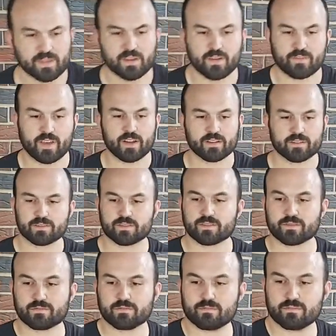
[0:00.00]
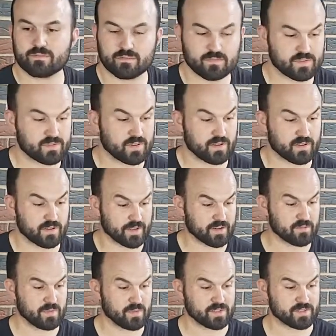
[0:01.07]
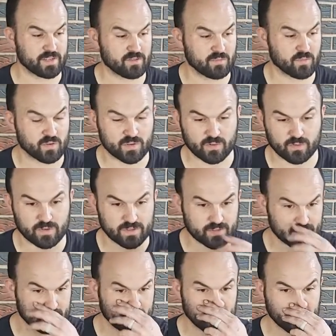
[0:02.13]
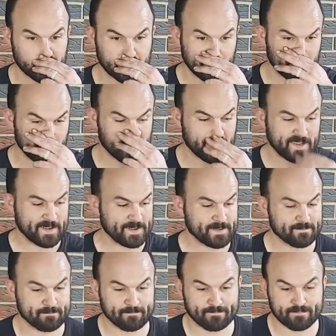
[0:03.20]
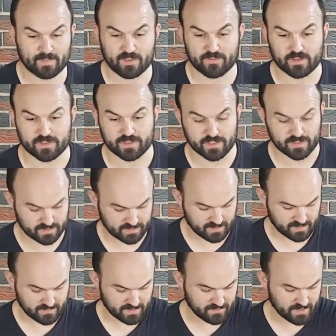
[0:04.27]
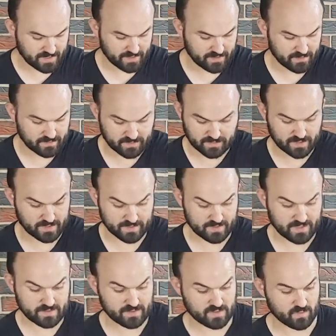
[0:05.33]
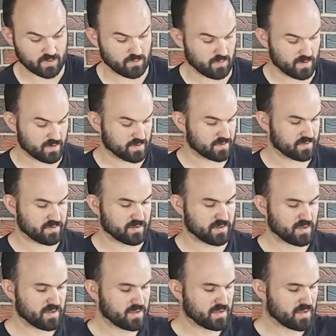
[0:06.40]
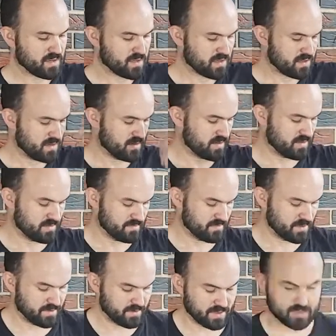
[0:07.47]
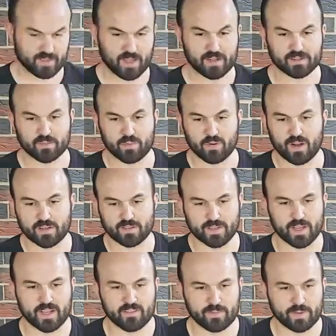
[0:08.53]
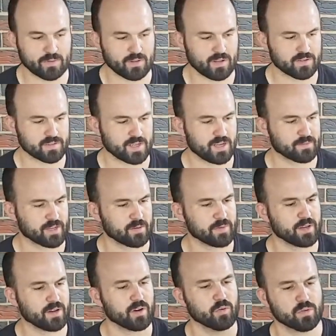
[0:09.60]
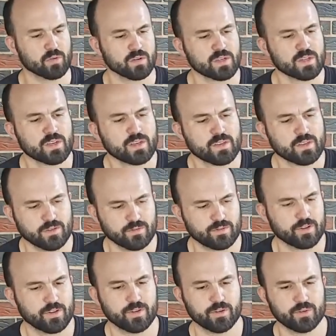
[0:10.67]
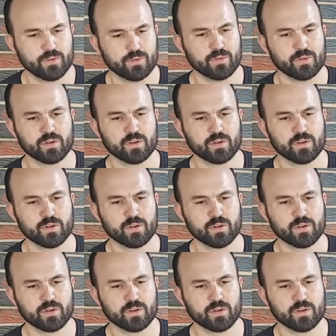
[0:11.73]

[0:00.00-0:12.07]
kind of started gearing my channel more towards those first gen CRV videos because that's just what works. It's kind of surprising. I have people all the time tell me, "Oh, well, you should do